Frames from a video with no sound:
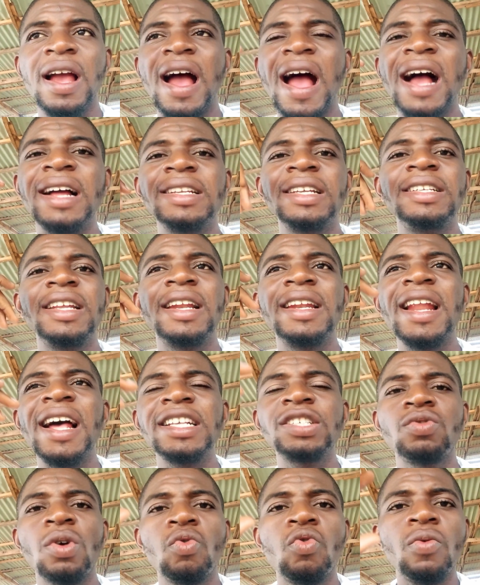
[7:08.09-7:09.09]
And then the
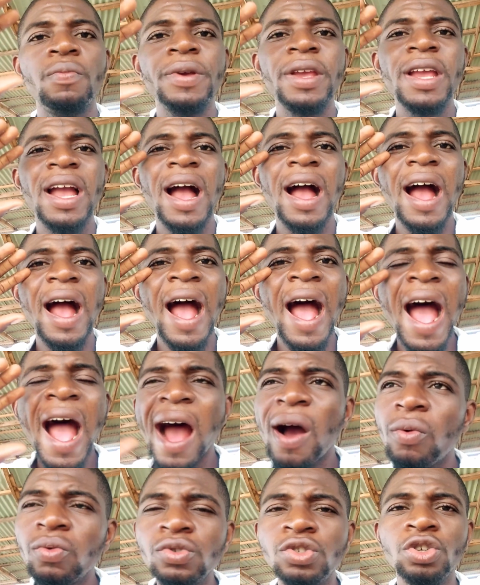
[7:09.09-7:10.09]
last one will be,
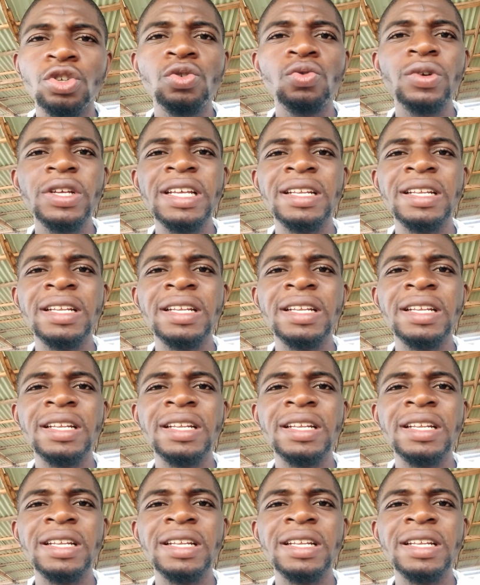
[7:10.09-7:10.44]
how do you